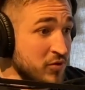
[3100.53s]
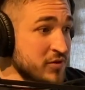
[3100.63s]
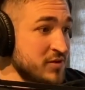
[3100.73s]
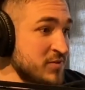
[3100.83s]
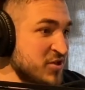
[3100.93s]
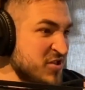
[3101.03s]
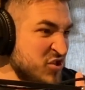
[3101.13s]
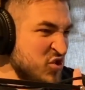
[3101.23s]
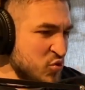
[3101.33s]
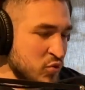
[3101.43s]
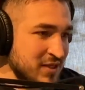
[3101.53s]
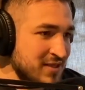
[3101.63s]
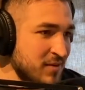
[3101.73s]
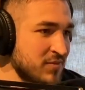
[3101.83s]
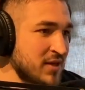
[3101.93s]
This mission is doing
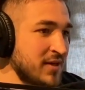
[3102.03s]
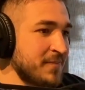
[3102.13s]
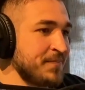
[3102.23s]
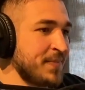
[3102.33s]
something.